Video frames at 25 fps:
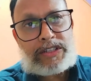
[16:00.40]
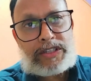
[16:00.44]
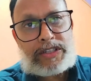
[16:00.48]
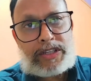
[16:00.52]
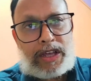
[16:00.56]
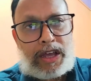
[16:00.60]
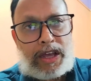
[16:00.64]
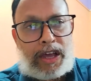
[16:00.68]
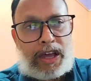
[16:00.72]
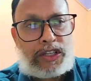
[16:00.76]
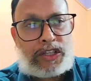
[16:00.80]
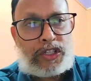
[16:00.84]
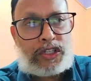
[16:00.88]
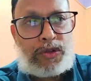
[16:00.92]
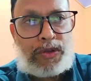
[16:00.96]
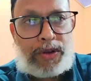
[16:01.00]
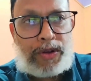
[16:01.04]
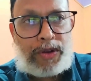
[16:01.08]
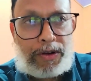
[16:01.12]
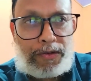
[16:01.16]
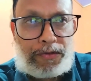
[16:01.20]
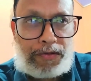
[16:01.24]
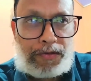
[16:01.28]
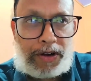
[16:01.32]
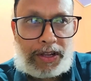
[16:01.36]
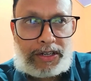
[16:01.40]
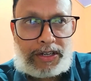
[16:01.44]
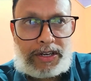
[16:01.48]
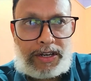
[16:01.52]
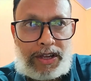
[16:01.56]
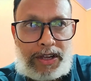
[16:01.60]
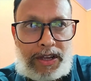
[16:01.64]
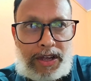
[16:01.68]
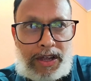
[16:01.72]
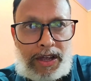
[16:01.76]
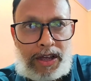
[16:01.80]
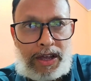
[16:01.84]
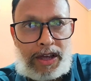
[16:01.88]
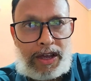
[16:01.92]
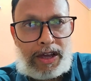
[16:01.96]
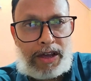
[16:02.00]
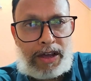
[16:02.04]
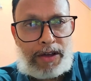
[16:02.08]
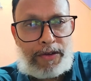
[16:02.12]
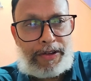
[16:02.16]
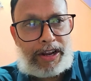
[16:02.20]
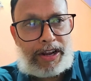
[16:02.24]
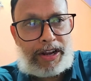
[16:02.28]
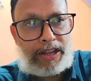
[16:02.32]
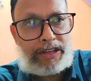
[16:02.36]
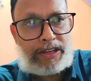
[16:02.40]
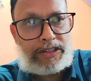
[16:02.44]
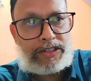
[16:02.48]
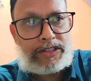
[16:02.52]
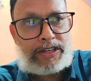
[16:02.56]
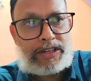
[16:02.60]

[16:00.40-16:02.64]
as you reflect. Have a nice day.